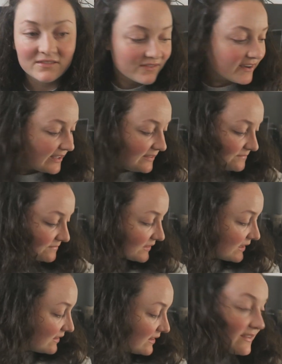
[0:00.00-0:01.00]
Right,
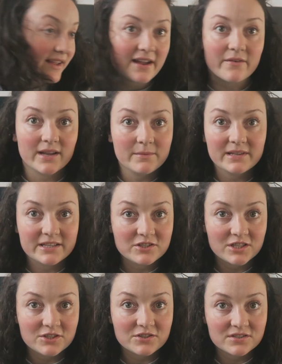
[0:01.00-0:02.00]
so now I'm
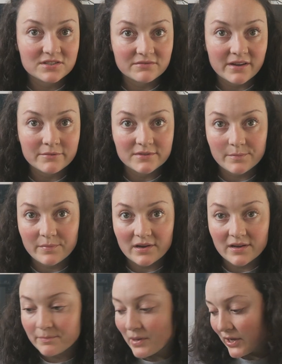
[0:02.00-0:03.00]
literally just surrounded
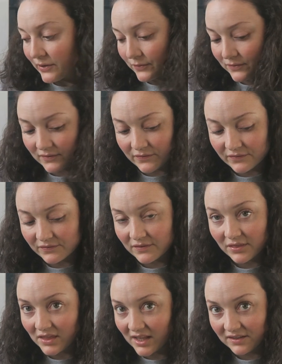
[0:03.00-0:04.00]
by piles of
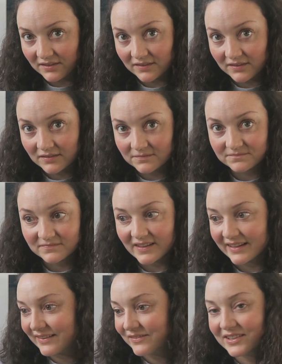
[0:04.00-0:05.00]
things,
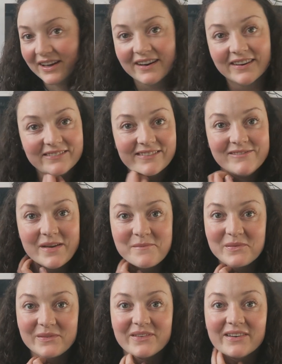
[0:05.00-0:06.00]
and I can't
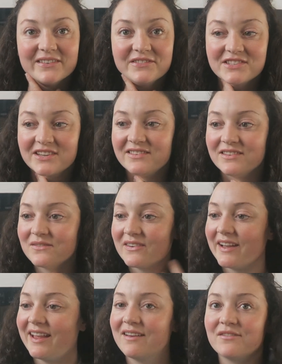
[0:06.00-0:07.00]
remember what I've shown you and
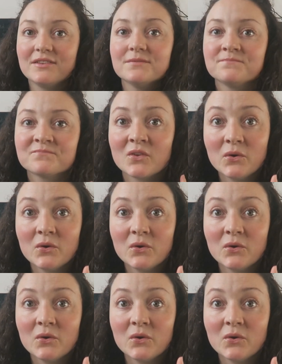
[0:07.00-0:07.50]
what I haven't.